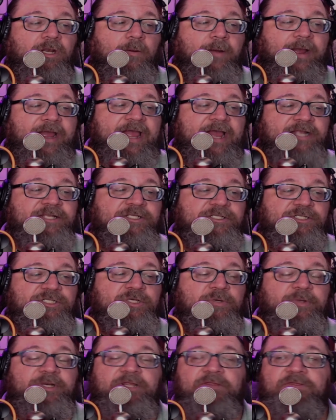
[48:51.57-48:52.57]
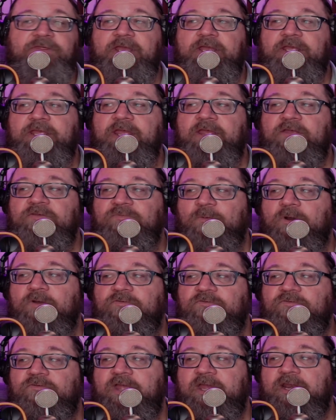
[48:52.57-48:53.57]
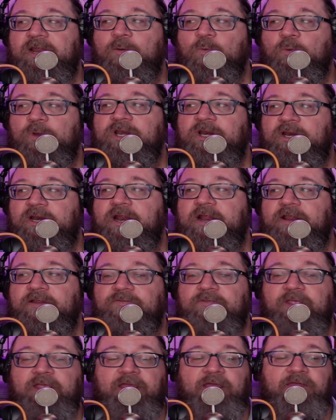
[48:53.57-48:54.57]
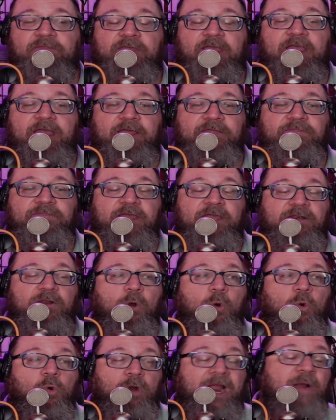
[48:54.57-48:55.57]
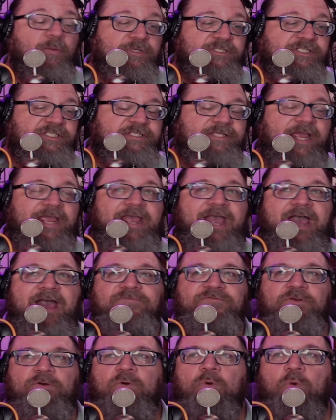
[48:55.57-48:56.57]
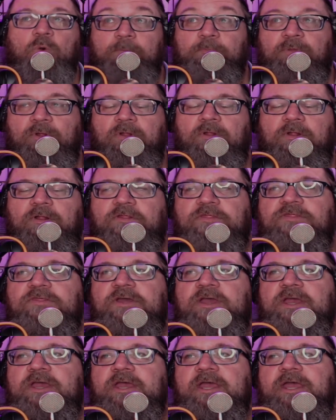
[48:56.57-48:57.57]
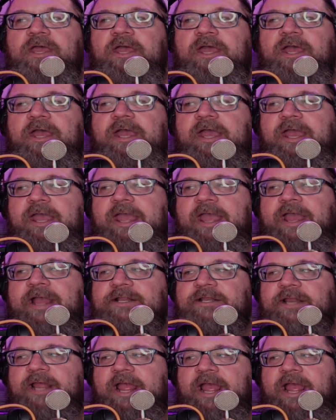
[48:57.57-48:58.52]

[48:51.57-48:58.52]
had to do anything at Kingsbarns, and I went and then, or I would stay after, or both, and